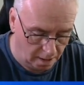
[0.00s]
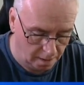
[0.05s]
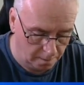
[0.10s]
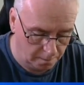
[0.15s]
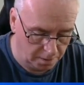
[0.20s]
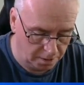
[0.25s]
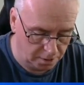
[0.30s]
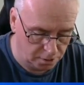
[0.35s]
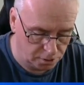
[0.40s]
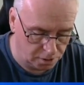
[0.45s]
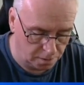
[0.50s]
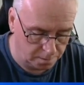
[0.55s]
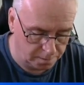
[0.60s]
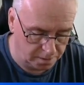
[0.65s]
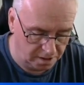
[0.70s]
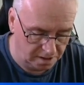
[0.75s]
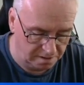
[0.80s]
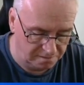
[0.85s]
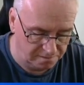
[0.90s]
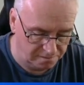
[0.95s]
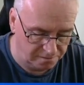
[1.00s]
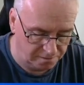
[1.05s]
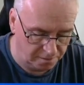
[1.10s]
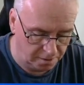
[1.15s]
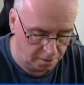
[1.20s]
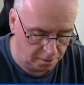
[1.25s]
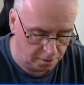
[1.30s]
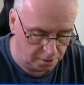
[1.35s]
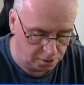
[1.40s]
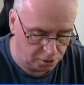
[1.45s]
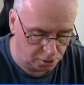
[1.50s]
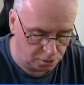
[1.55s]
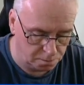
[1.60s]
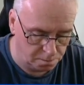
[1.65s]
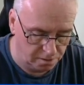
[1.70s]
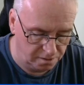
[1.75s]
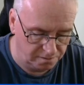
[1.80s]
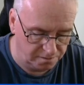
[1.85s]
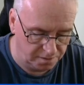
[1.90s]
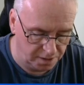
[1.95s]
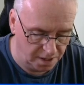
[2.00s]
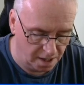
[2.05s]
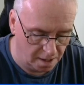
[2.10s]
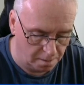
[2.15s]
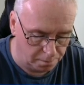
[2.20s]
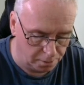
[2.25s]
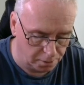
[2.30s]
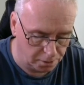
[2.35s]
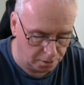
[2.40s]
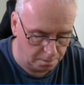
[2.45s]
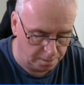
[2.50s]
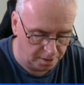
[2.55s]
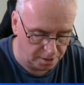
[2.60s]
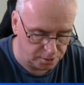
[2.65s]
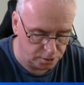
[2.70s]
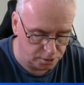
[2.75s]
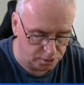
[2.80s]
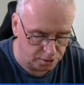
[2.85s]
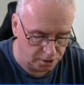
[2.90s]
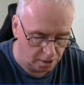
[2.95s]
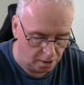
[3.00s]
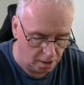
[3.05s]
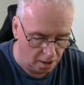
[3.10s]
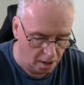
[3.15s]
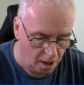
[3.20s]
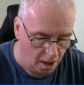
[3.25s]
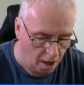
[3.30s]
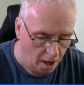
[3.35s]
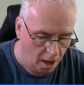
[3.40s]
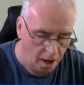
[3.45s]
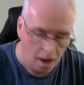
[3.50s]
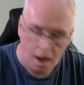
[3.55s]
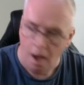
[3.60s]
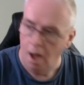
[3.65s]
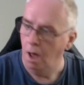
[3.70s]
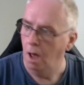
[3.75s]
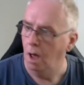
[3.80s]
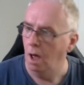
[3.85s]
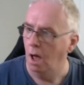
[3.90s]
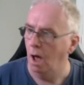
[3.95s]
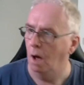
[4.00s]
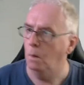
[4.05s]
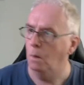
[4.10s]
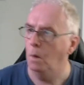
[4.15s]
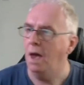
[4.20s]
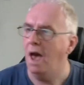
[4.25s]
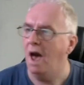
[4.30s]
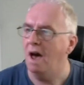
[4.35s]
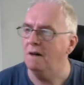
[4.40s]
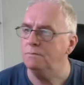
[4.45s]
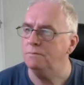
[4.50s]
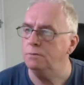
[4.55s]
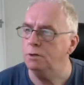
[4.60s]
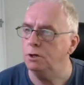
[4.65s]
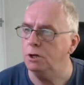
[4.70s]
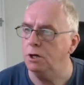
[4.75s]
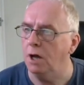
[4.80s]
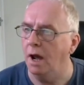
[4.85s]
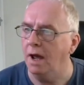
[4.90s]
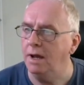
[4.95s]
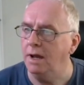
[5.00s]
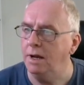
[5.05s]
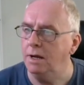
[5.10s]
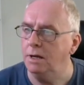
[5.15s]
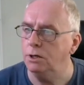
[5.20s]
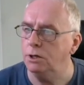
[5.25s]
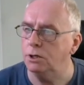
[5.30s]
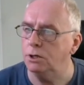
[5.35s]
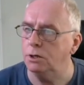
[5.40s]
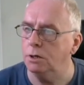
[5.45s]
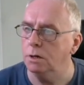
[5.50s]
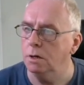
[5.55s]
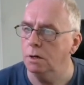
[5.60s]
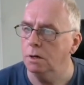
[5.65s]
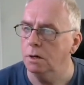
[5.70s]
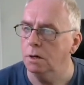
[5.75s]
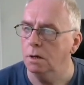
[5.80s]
and we can drop it even further just moving the output capacitor, and we haven't changed